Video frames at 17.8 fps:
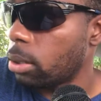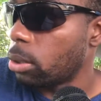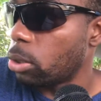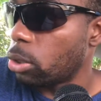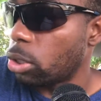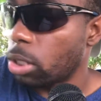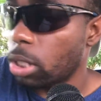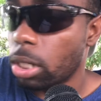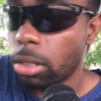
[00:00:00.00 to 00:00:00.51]

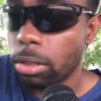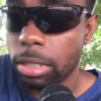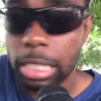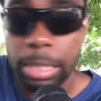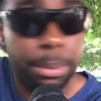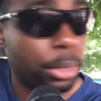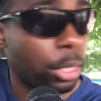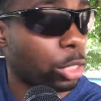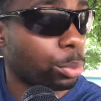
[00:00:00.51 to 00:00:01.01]
So
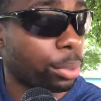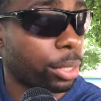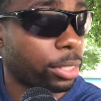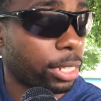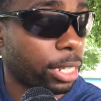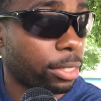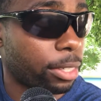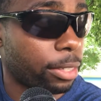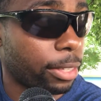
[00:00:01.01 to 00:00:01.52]
keep your thoughts and
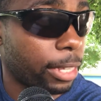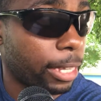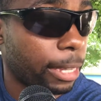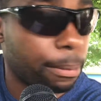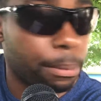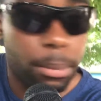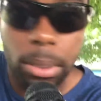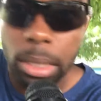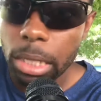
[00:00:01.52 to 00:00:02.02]
prayers out to
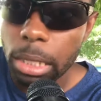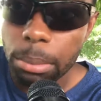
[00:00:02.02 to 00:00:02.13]
them.